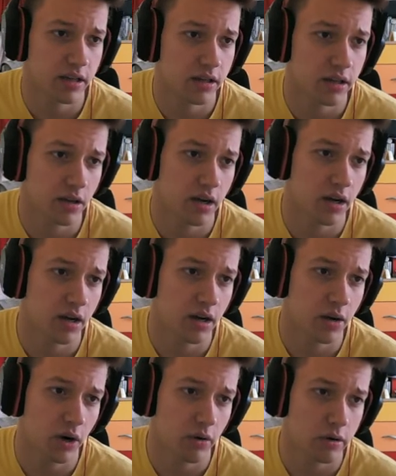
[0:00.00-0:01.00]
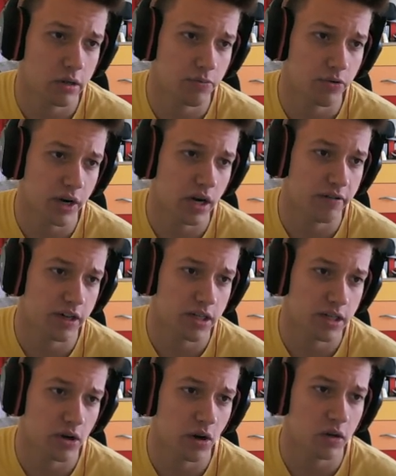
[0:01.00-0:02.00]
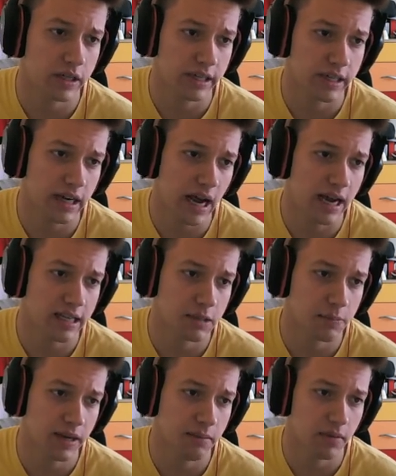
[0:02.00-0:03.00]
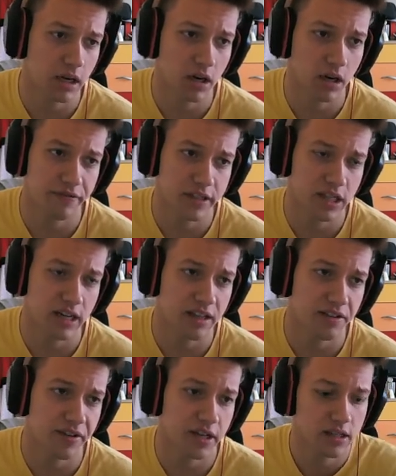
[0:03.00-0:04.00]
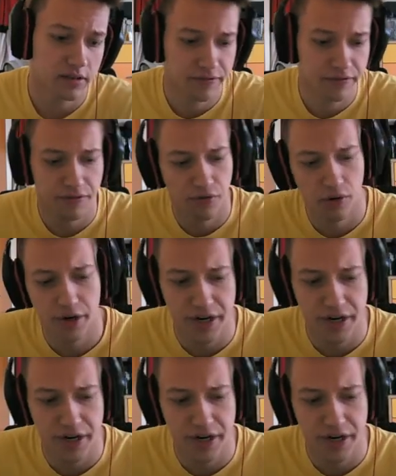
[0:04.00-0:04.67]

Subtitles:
Will-O-Wisp, Recover, Scald, and Ice Beam. Physically defensive for